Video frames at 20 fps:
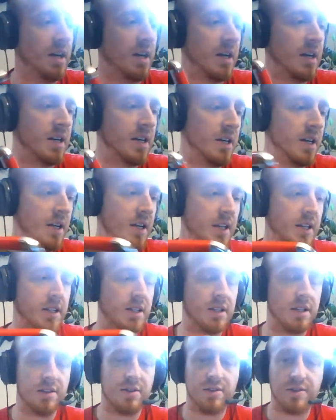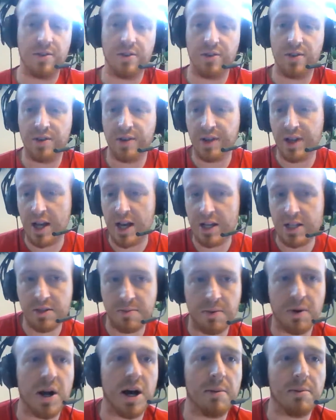All right. Last
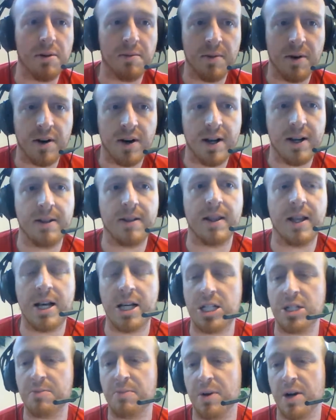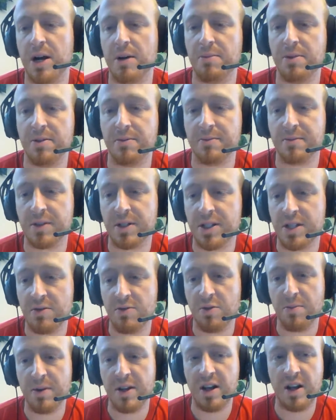problem, all right? Last problem, because then
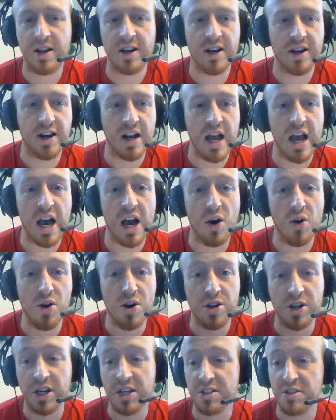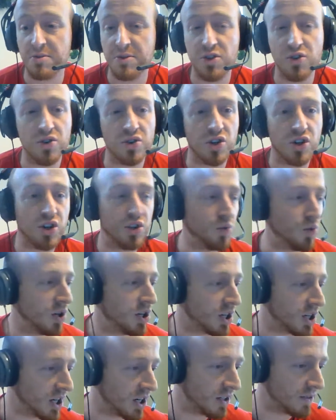we'll be on here an hour, and you guys have been doing good
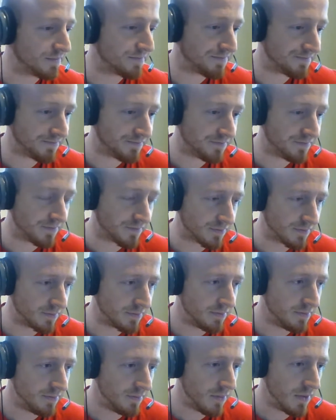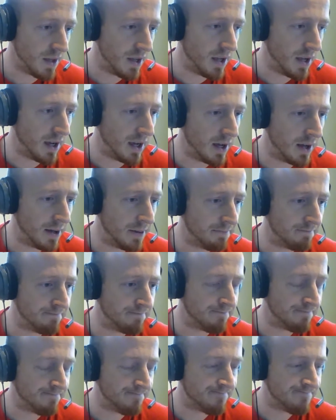work. We're
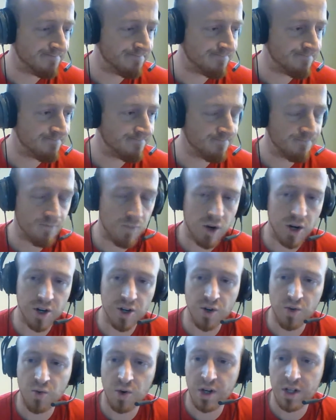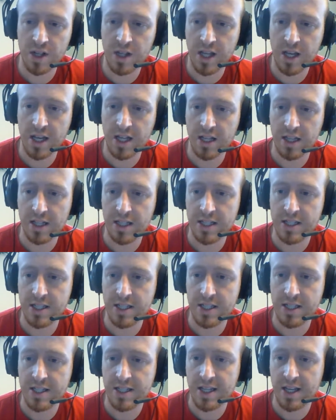going to do one like
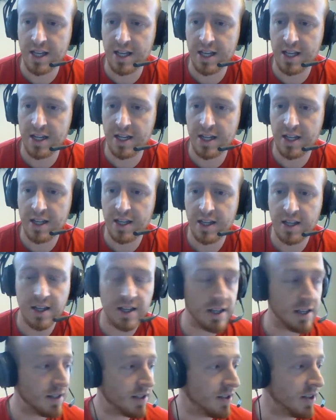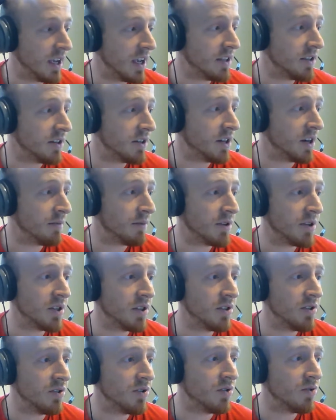Lizzie said. So the answer to number
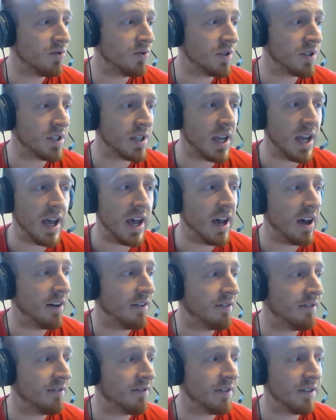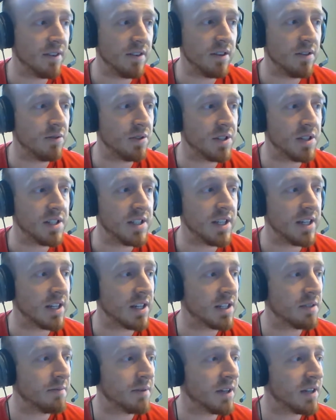2 was F. It was
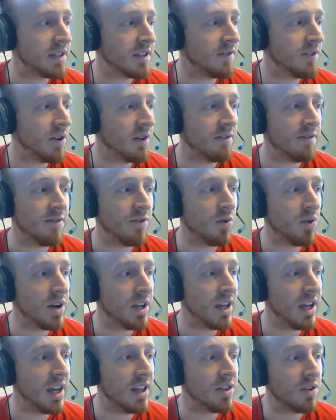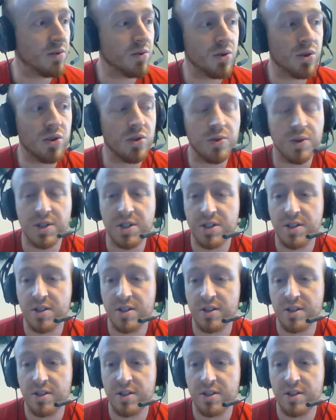6, because if you have 48, the rule was